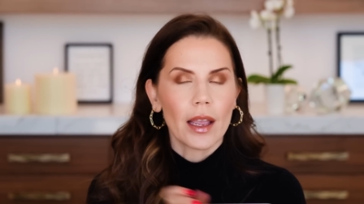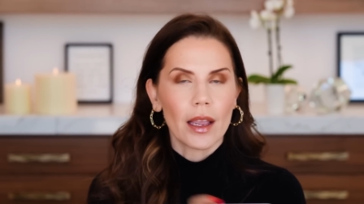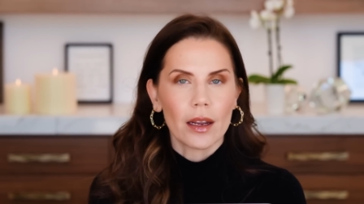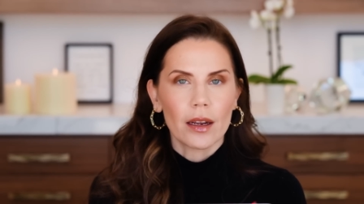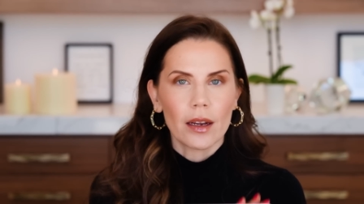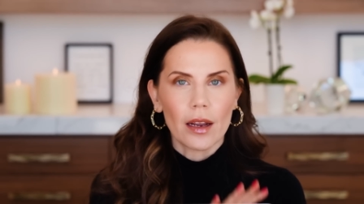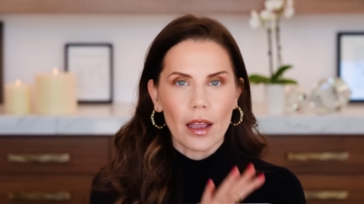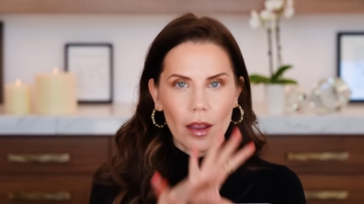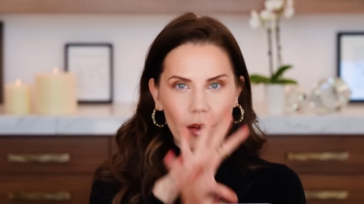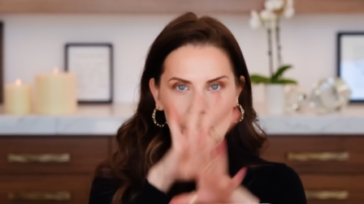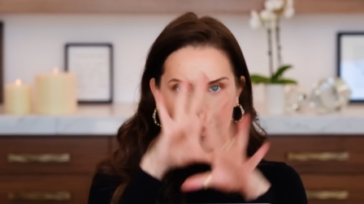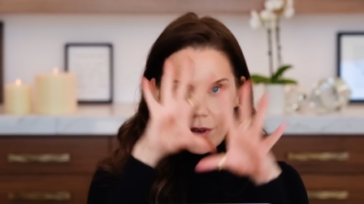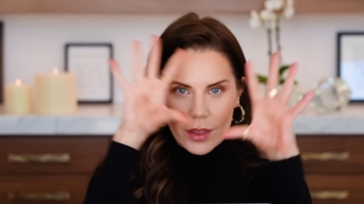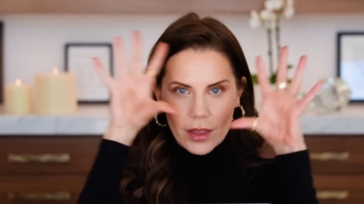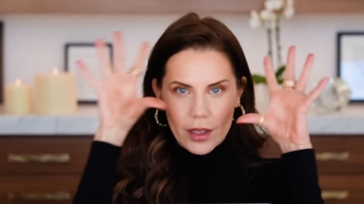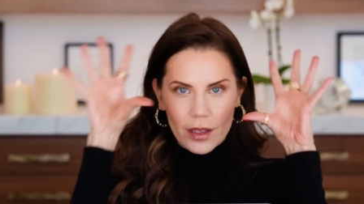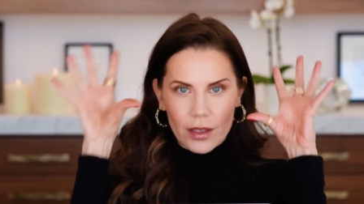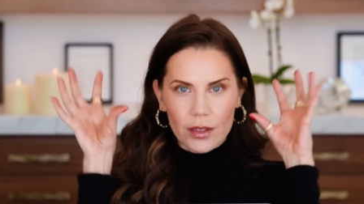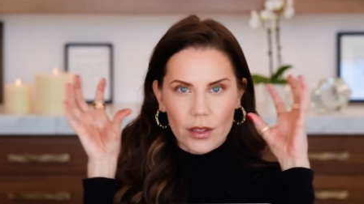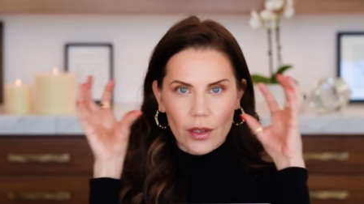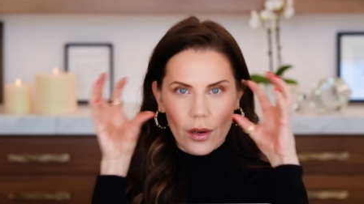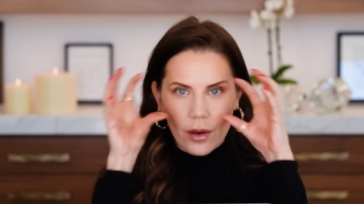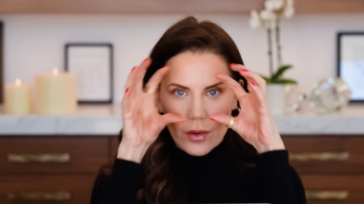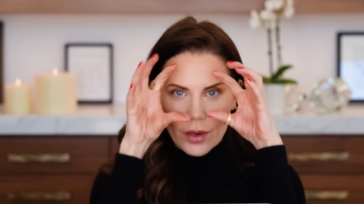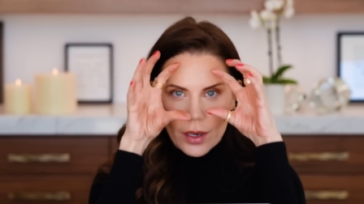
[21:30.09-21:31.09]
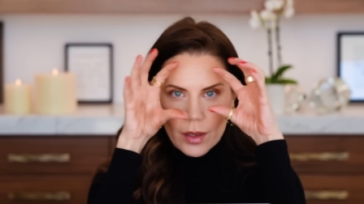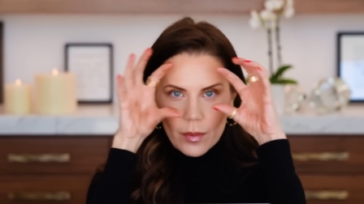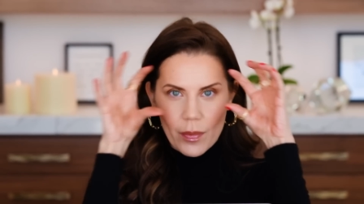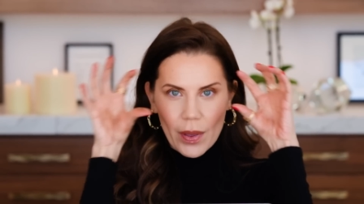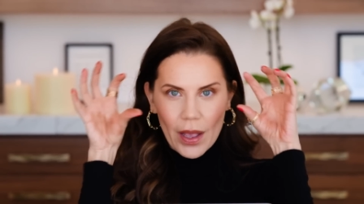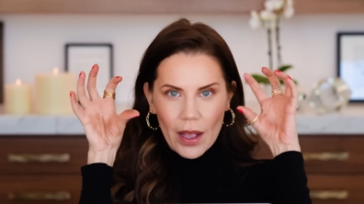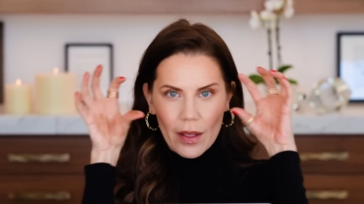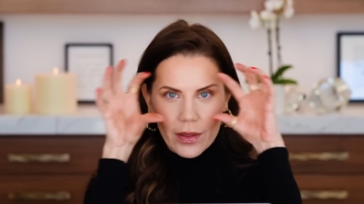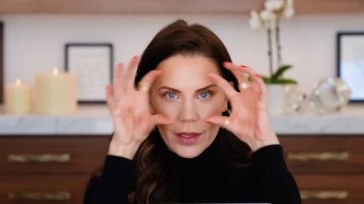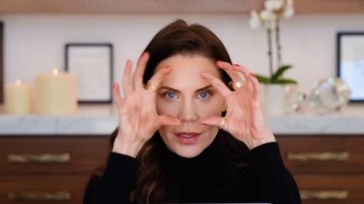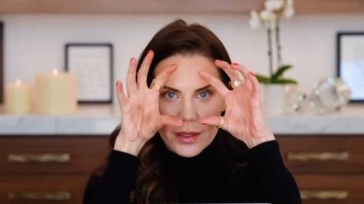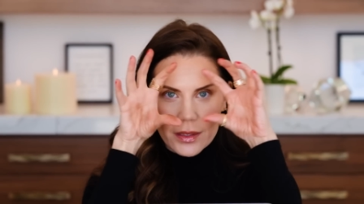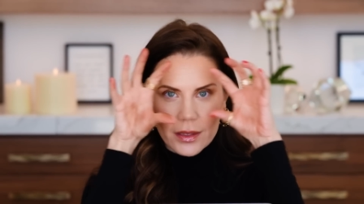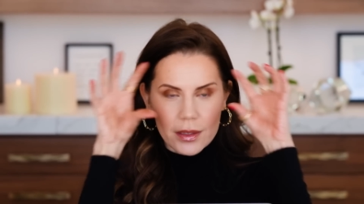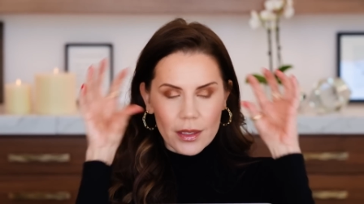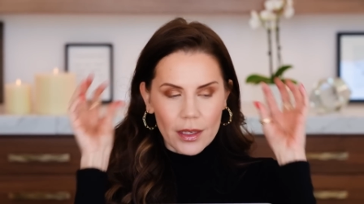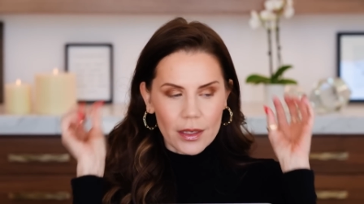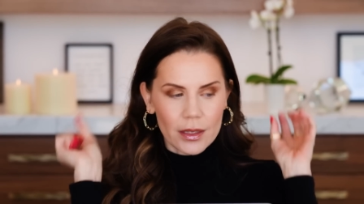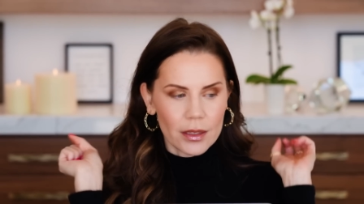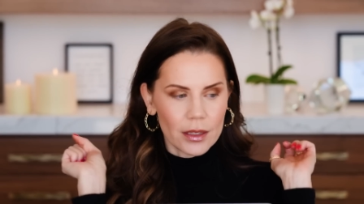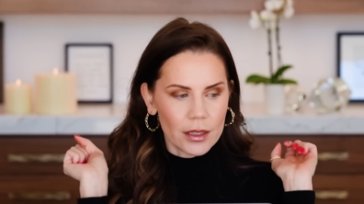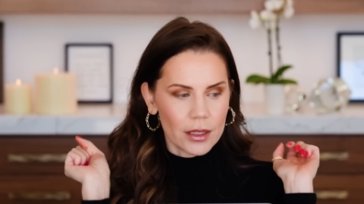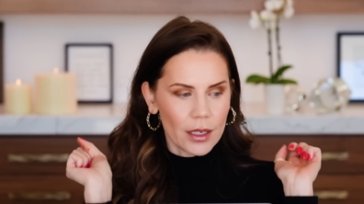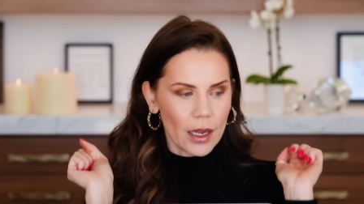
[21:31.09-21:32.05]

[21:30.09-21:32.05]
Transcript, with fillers: and everything is already balanced and